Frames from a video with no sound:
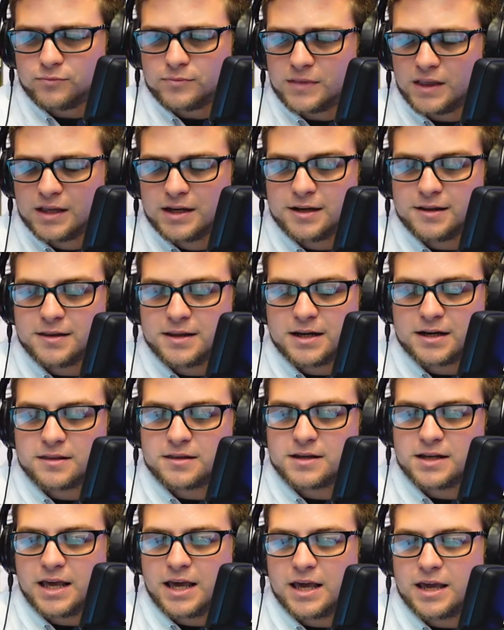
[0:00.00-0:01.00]
And at the end of the
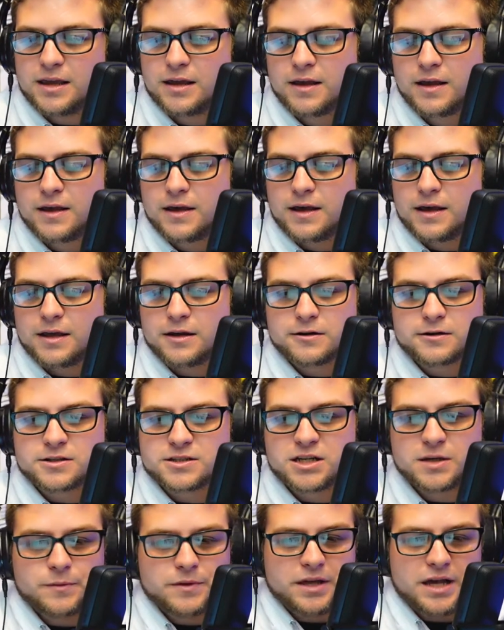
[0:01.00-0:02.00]
day, you're just
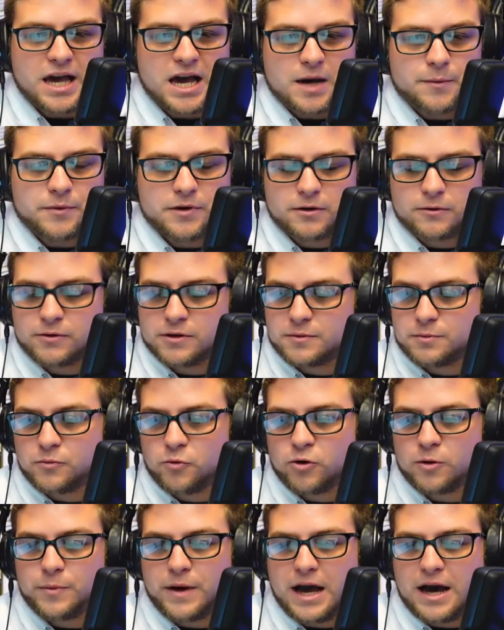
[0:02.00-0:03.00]
going to be happier with
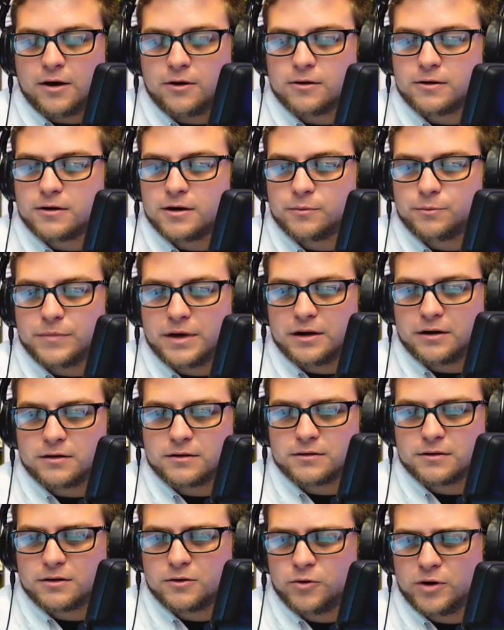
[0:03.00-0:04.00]
more power and
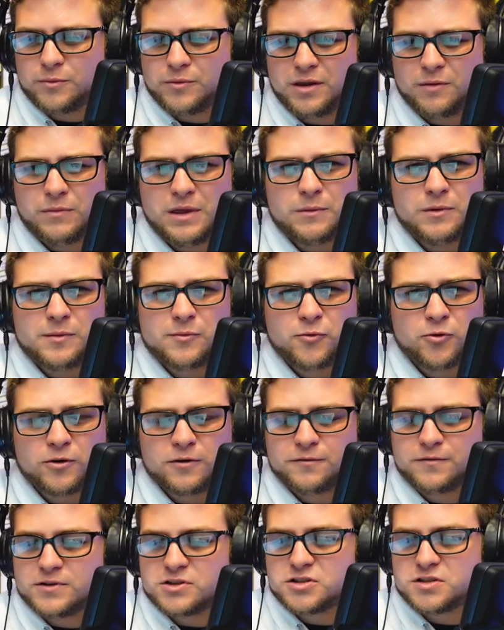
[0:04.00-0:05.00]
better equipment, maybe more
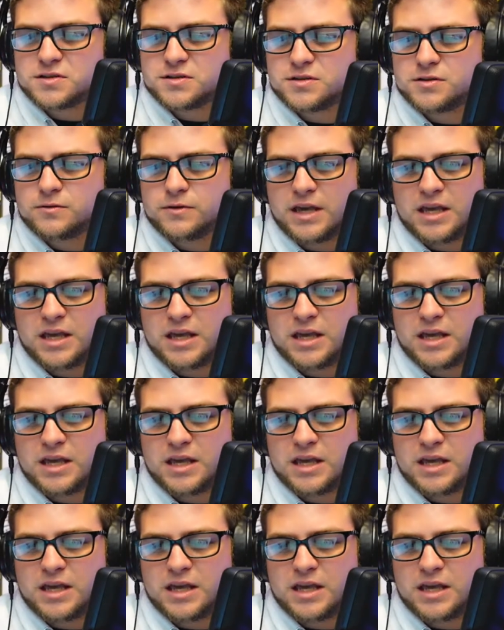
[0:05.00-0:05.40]
efficient too.